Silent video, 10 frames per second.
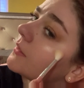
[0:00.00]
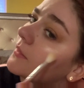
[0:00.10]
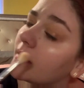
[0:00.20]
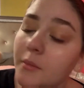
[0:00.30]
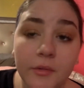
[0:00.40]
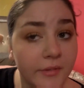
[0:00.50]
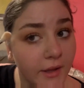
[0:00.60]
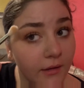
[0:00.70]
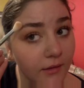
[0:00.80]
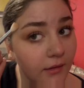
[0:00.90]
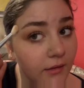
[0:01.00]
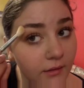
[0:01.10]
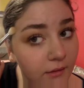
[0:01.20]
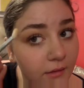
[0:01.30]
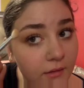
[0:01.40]
some of that
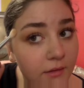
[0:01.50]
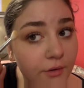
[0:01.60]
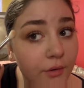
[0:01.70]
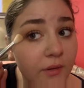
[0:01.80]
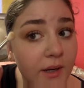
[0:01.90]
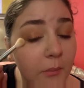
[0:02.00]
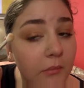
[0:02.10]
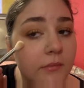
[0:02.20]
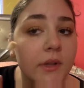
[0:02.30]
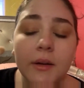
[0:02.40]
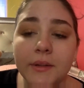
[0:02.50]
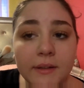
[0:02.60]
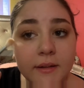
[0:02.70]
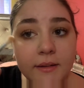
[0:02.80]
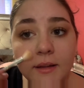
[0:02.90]
cream, I was
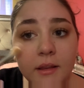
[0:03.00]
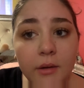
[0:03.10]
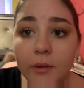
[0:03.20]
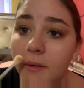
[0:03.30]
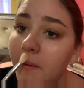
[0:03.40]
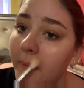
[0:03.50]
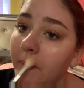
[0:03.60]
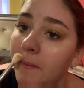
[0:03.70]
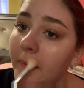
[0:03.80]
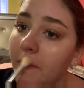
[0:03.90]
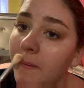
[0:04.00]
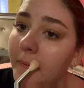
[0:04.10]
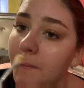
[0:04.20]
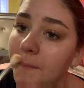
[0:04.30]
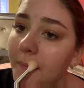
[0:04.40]
gonna say liquid,
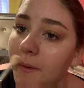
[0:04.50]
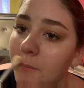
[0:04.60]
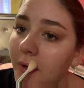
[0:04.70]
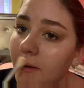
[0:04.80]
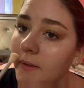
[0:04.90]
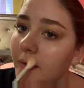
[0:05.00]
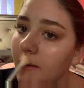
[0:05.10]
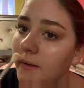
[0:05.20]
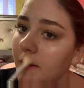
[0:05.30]
cream highlight.